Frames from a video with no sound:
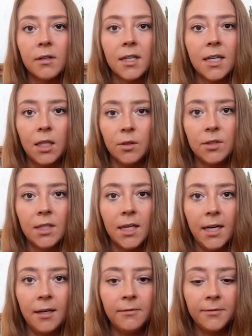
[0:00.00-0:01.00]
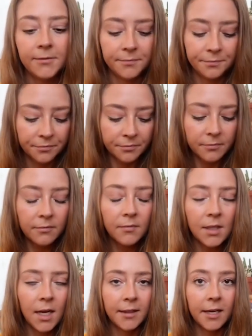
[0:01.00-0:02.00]
than I used to have,
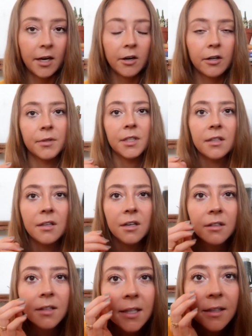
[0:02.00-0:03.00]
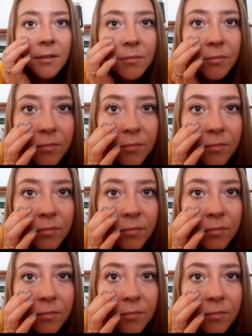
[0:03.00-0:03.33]
and they are really long, like.